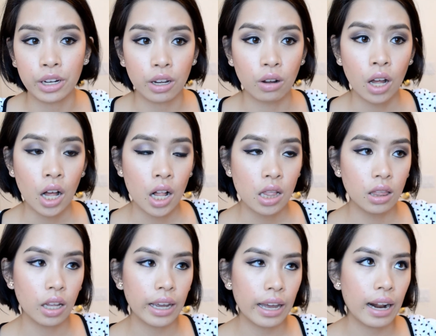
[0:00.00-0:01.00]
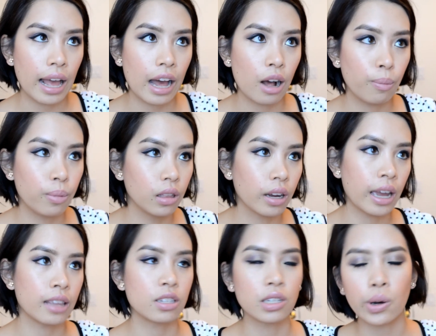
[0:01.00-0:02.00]
know, look at
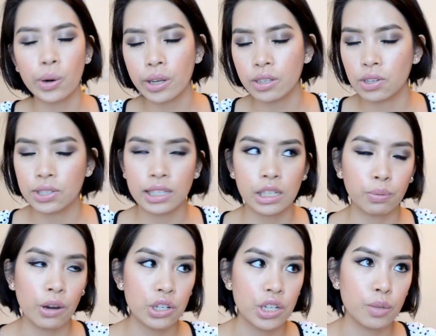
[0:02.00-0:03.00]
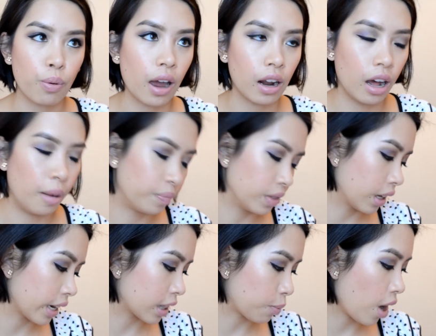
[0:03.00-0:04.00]
tutorials using these brushes.
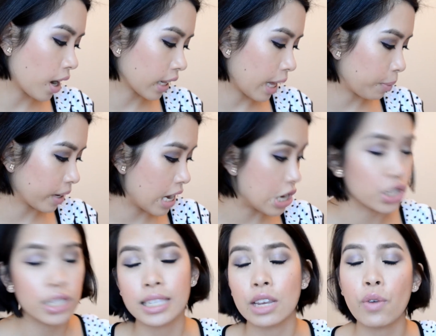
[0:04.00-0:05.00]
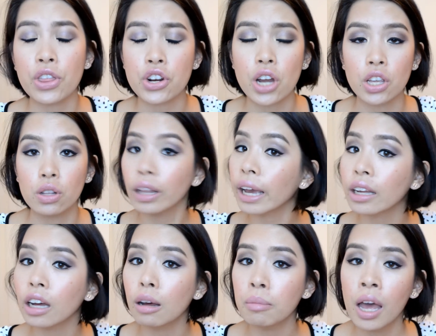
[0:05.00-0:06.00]
Look at the product application. See whether or not you like
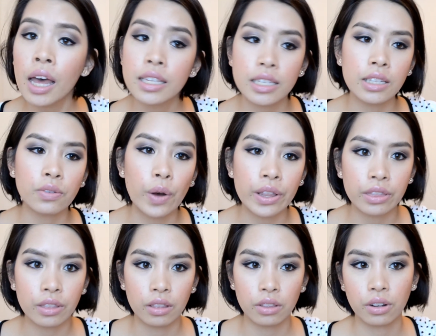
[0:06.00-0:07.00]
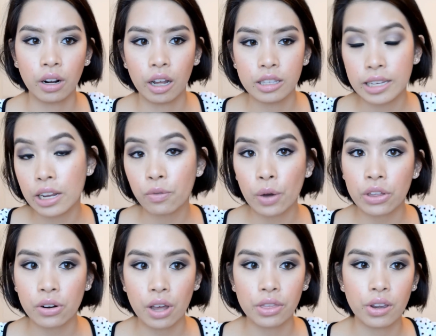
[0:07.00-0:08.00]
them. See whether or
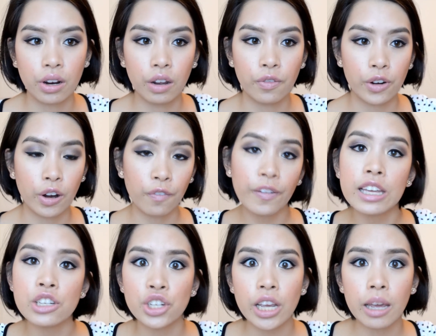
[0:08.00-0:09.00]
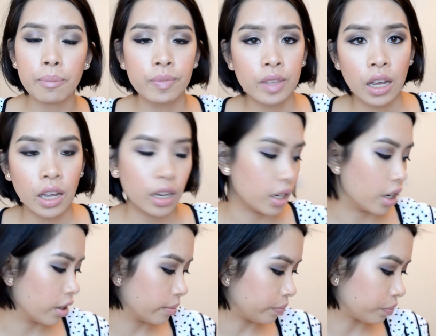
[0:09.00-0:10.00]
not they're good for your face shape. You
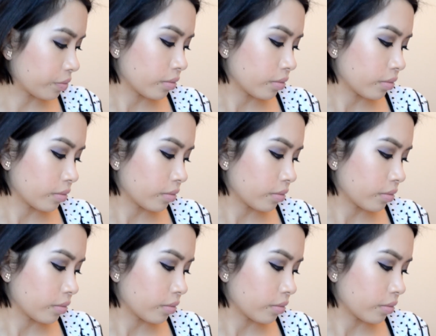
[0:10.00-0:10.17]
know,